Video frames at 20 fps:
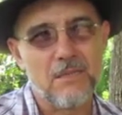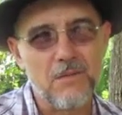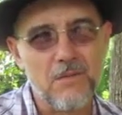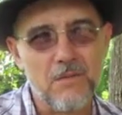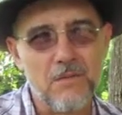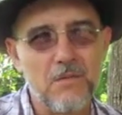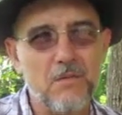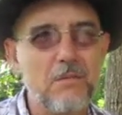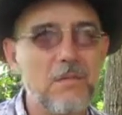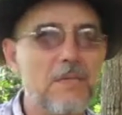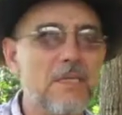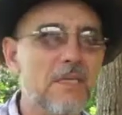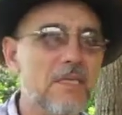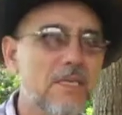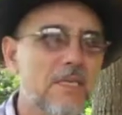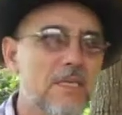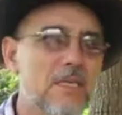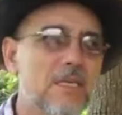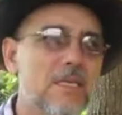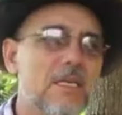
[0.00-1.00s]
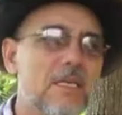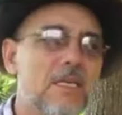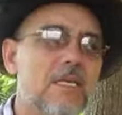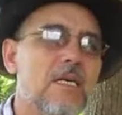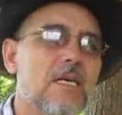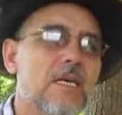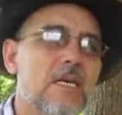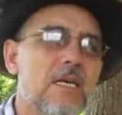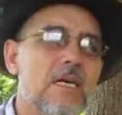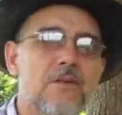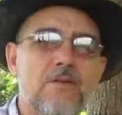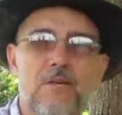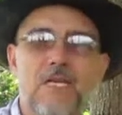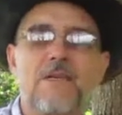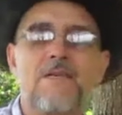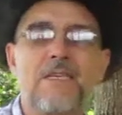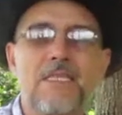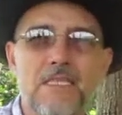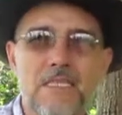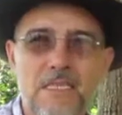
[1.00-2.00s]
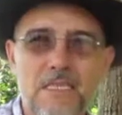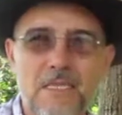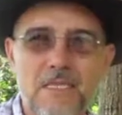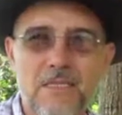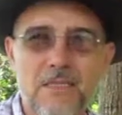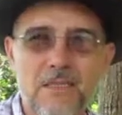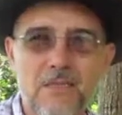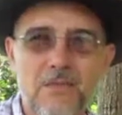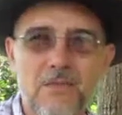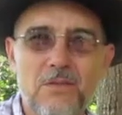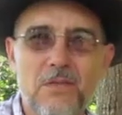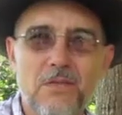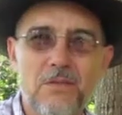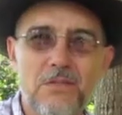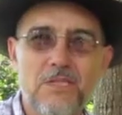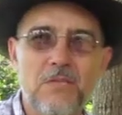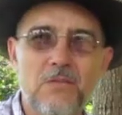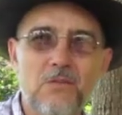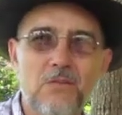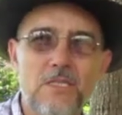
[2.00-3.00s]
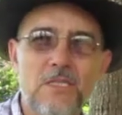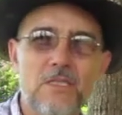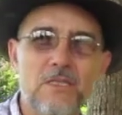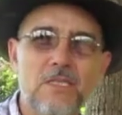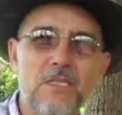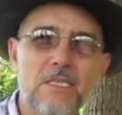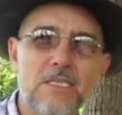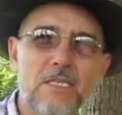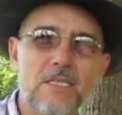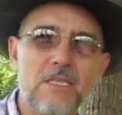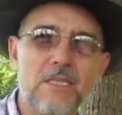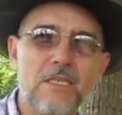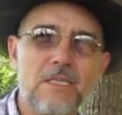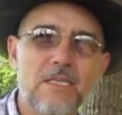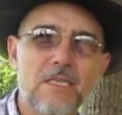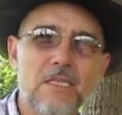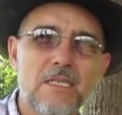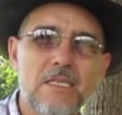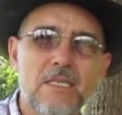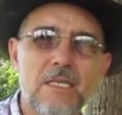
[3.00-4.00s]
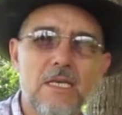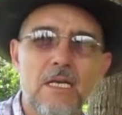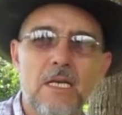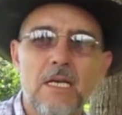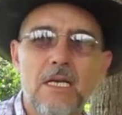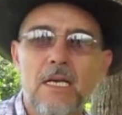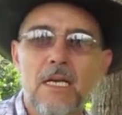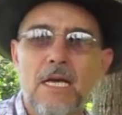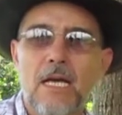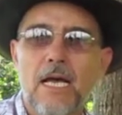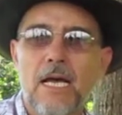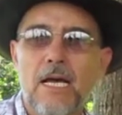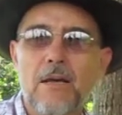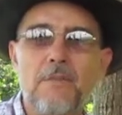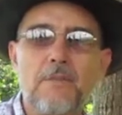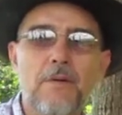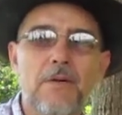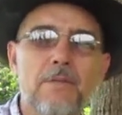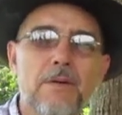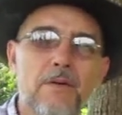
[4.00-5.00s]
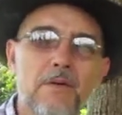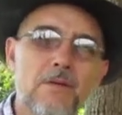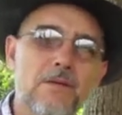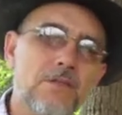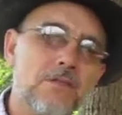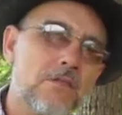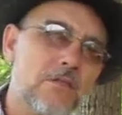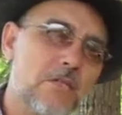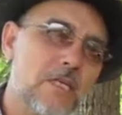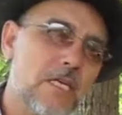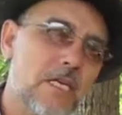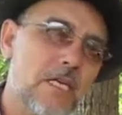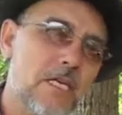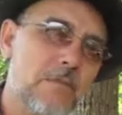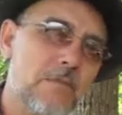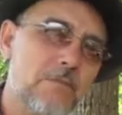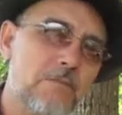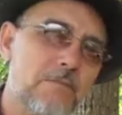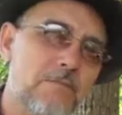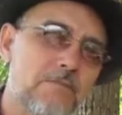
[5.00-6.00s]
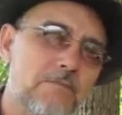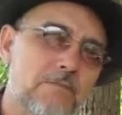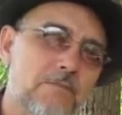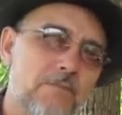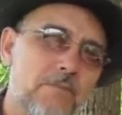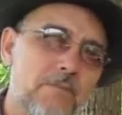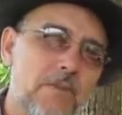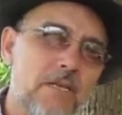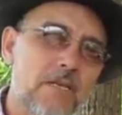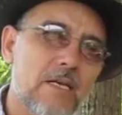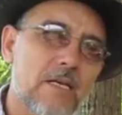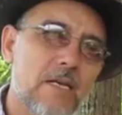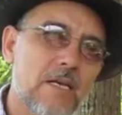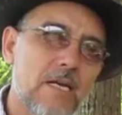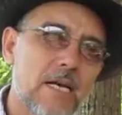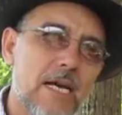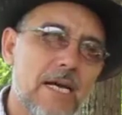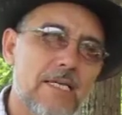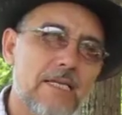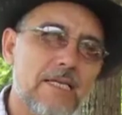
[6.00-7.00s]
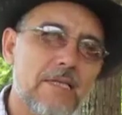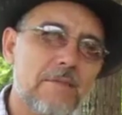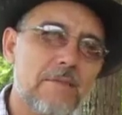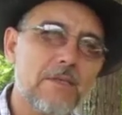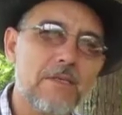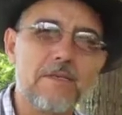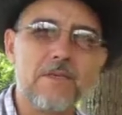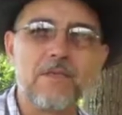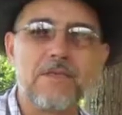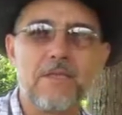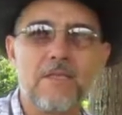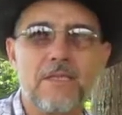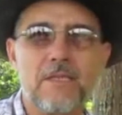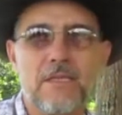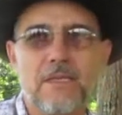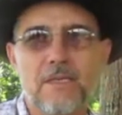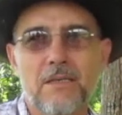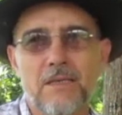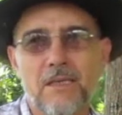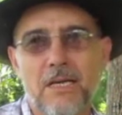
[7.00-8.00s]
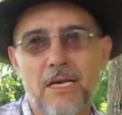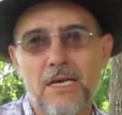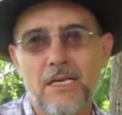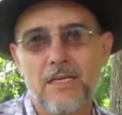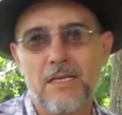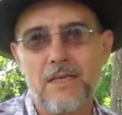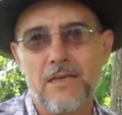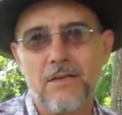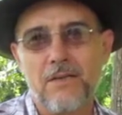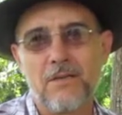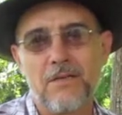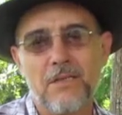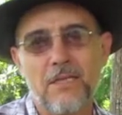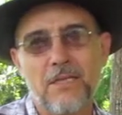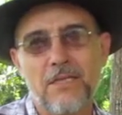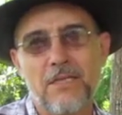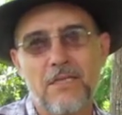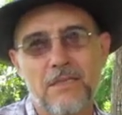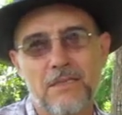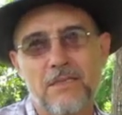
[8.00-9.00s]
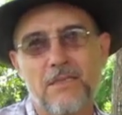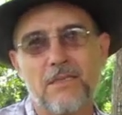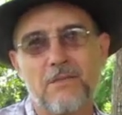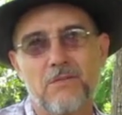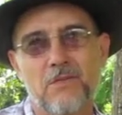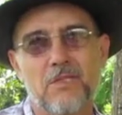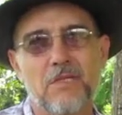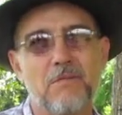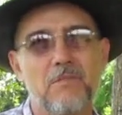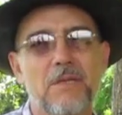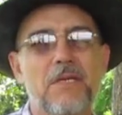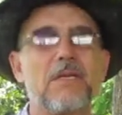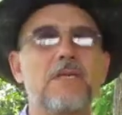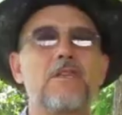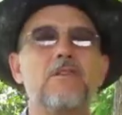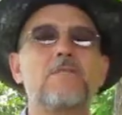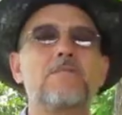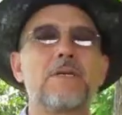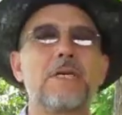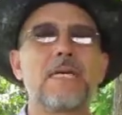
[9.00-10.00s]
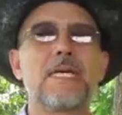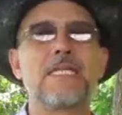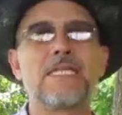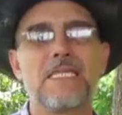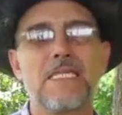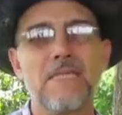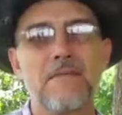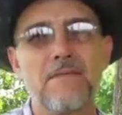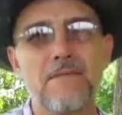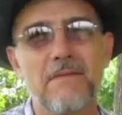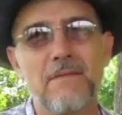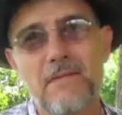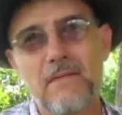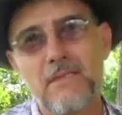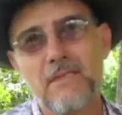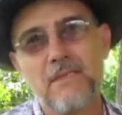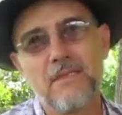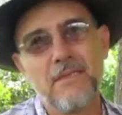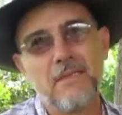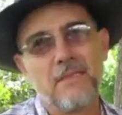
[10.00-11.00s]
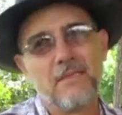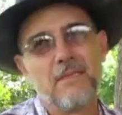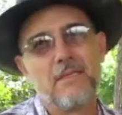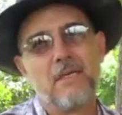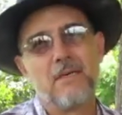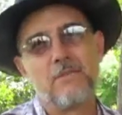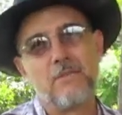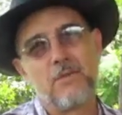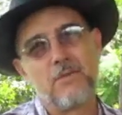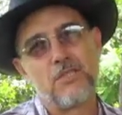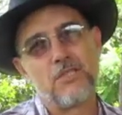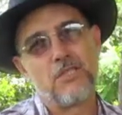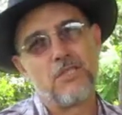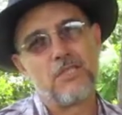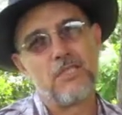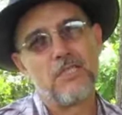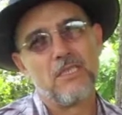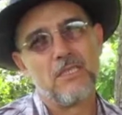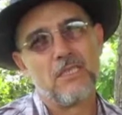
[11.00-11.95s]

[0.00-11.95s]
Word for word: could be relevant to our situation here and permaculture came handy because uh, I thought that this, this, was a very comprehensive approach